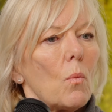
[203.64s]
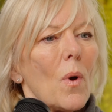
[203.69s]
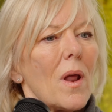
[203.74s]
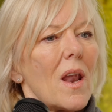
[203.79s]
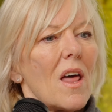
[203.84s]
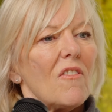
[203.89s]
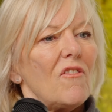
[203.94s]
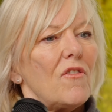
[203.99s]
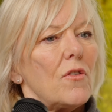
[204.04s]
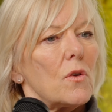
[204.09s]
when
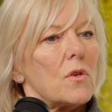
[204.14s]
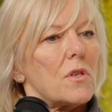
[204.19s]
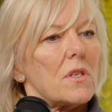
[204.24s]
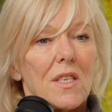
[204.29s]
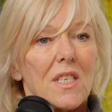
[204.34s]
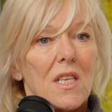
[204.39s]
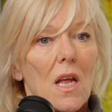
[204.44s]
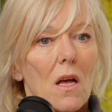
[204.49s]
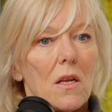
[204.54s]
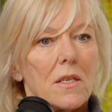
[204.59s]
I first
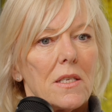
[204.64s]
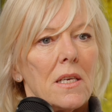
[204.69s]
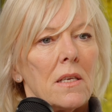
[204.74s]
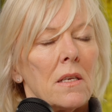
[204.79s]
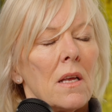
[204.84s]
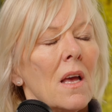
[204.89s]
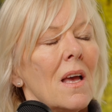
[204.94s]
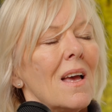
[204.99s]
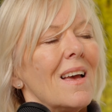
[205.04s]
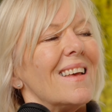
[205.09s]
started,
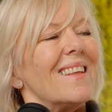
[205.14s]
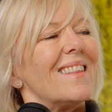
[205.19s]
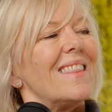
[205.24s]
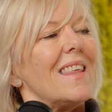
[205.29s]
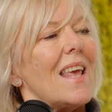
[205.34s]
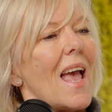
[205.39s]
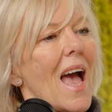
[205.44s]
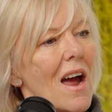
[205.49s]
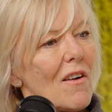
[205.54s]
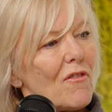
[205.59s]

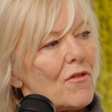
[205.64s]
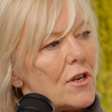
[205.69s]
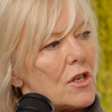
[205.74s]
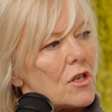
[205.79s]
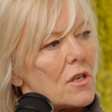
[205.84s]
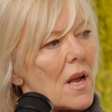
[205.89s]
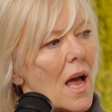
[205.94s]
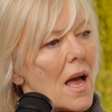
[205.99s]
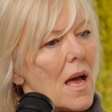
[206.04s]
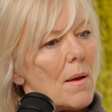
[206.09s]
the average